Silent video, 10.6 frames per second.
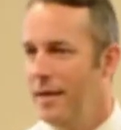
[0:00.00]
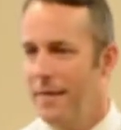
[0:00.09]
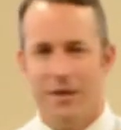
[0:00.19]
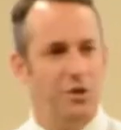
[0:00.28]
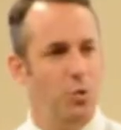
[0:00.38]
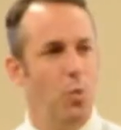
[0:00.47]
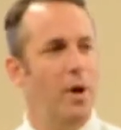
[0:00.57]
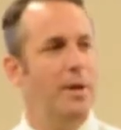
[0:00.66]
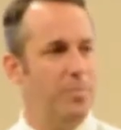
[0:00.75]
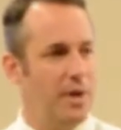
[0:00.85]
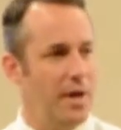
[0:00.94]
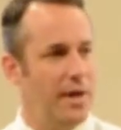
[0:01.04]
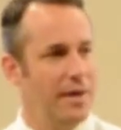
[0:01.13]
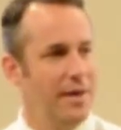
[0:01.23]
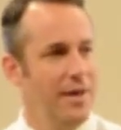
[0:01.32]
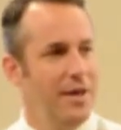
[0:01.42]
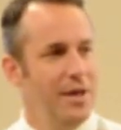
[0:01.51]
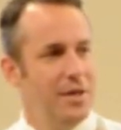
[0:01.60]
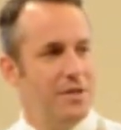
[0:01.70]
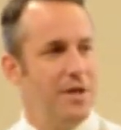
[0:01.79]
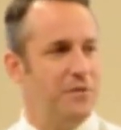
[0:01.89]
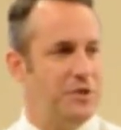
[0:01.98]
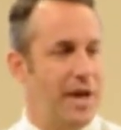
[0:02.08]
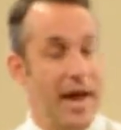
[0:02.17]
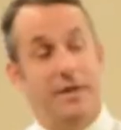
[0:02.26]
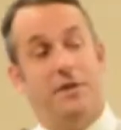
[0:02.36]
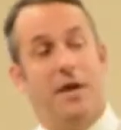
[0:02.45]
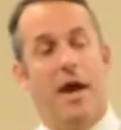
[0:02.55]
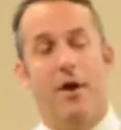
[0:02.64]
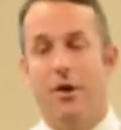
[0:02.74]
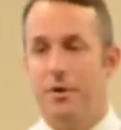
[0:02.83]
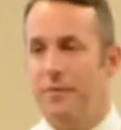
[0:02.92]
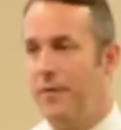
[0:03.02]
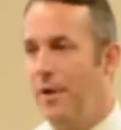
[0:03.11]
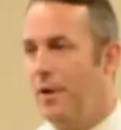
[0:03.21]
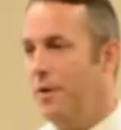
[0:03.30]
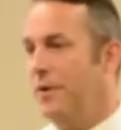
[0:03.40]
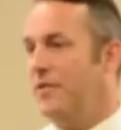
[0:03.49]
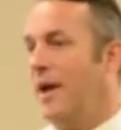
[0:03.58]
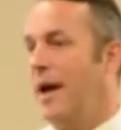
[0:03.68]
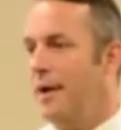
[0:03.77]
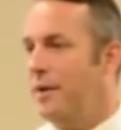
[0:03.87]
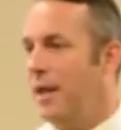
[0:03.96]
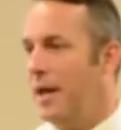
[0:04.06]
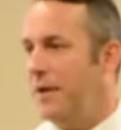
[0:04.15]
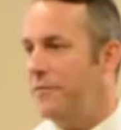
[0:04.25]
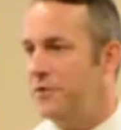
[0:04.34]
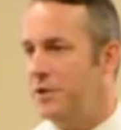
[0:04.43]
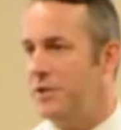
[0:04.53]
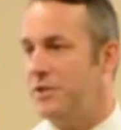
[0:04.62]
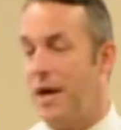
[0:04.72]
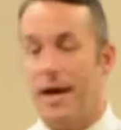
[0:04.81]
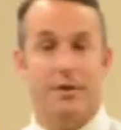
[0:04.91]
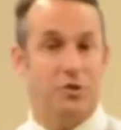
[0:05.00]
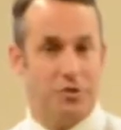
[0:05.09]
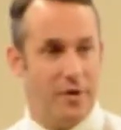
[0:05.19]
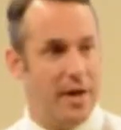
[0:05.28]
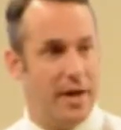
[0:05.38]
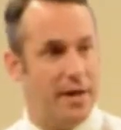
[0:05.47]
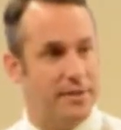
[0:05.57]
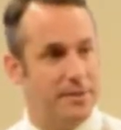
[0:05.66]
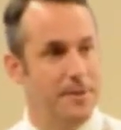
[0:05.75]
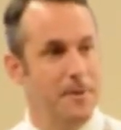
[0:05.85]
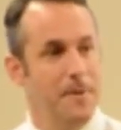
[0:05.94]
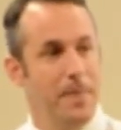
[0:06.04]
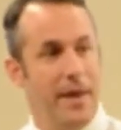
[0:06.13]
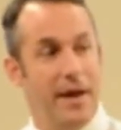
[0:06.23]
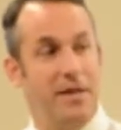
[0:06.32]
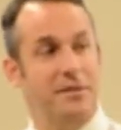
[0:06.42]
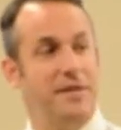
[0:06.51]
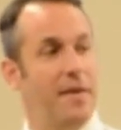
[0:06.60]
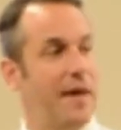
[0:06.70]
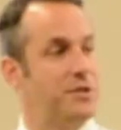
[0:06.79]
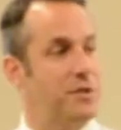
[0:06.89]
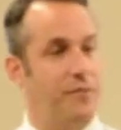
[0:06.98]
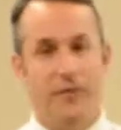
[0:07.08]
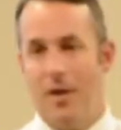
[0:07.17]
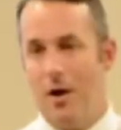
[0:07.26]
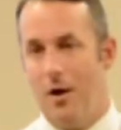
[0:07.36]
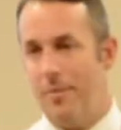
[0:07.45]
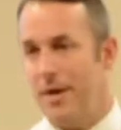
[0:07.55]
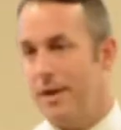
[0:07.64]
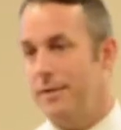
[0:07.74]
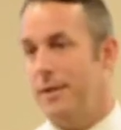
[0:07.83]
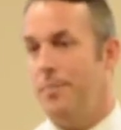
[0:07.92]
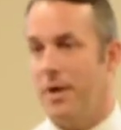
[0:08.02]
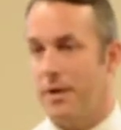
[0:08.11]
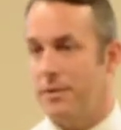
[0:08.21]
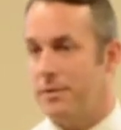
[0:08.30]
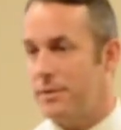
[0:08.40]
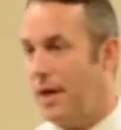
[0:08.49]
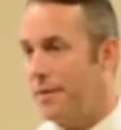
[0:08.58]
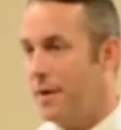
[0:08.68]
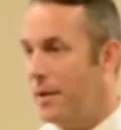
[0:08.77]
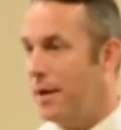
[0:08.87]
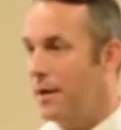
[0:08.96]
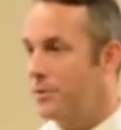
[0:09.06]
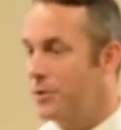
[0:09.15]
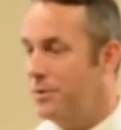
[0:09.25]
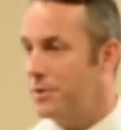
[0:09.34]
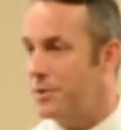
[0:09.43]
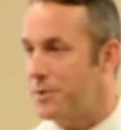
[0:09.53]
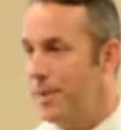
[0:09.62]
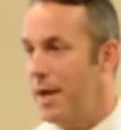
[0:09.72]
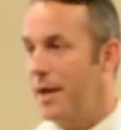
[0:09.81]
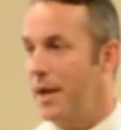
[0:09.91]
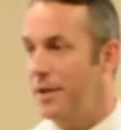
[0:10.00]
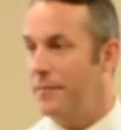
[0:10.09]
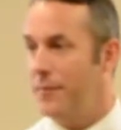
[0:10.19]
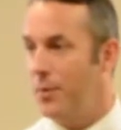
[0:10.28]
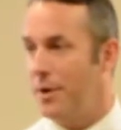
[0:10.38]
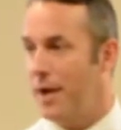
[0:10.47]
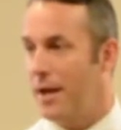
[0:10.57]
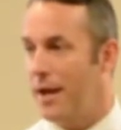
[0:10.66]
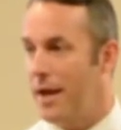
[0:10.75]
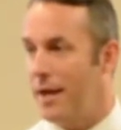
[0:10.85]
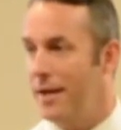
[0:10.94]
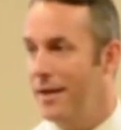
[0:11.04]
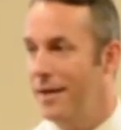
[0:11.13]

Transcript: That you want to play? See, if she has a character flaw, her entire life she's gotten straight A's. And I say that's a flaw because in the Pickens, South Carolina school system, you get a 94, you get an A.